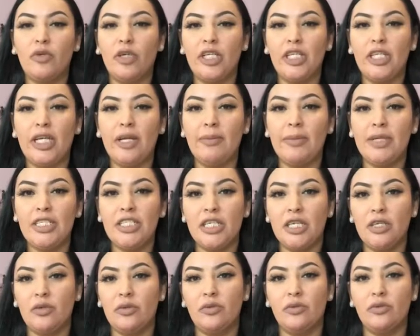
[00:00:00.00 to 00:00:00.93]
one day my
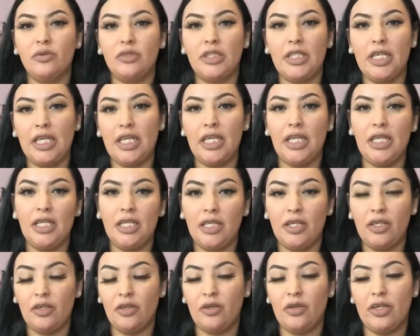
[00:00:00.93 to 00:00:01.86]
channel
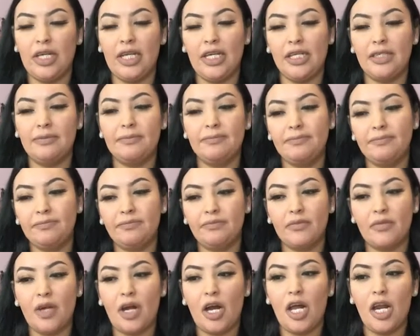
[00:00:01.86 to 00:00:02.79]
getting, you know, like
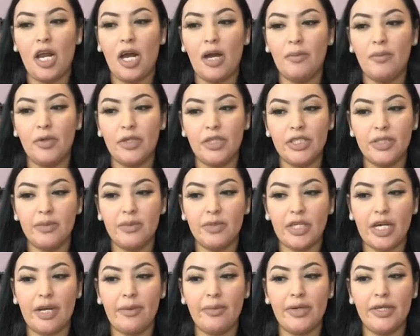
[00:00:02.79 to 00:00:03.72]
a lot more
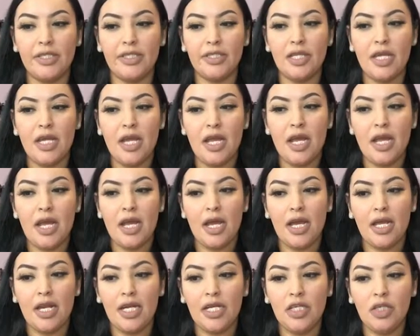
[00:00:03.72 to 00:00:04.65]
subscribers.
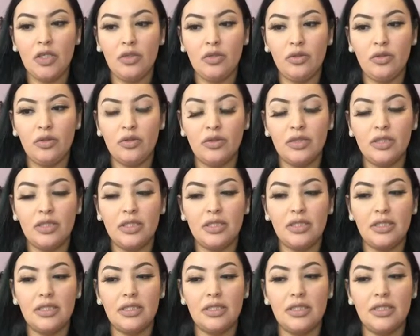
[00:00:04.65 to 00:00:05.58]
And I know
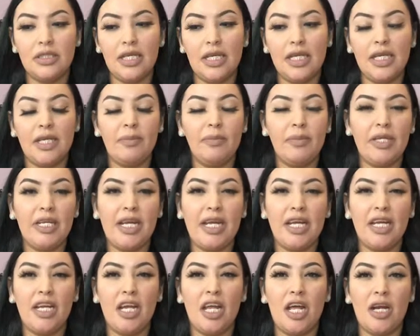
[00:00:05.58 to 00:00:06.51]
it can be
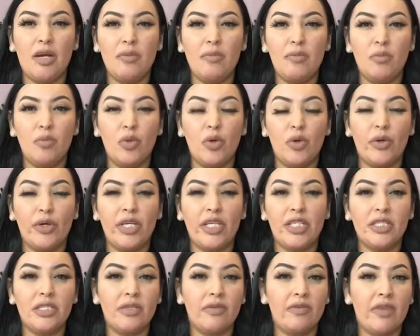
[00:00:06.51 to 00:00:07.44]
like a lot of
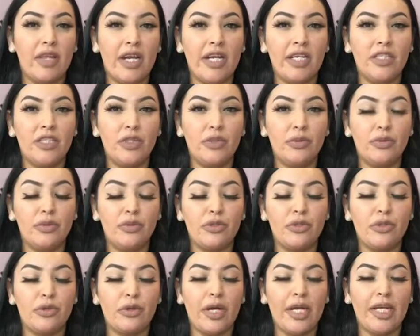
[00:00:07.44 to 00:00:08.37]
boring stuff that I do,
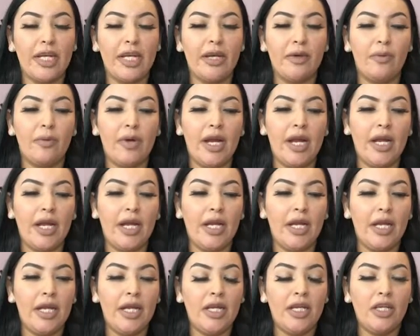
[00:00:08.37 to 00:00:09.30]
so I get
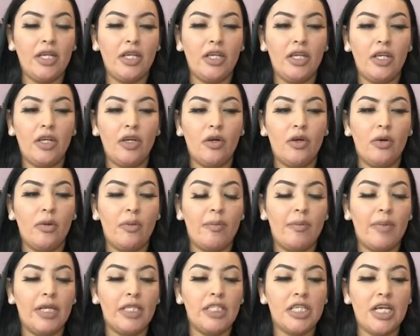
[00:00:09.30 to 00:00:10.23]
why, you know,
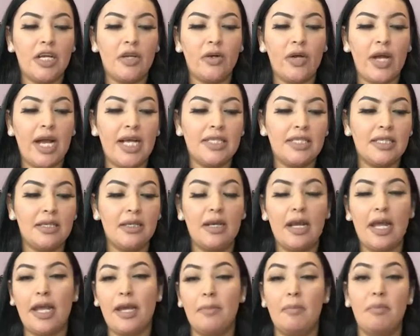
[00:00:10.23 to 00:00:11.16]
my channel hasn't
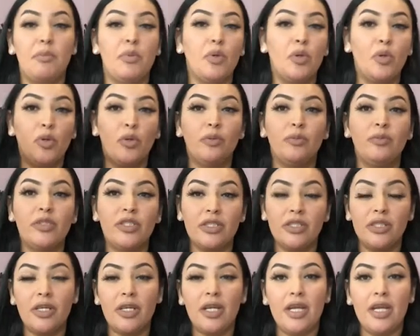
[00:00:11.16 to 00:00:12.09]
like boomed.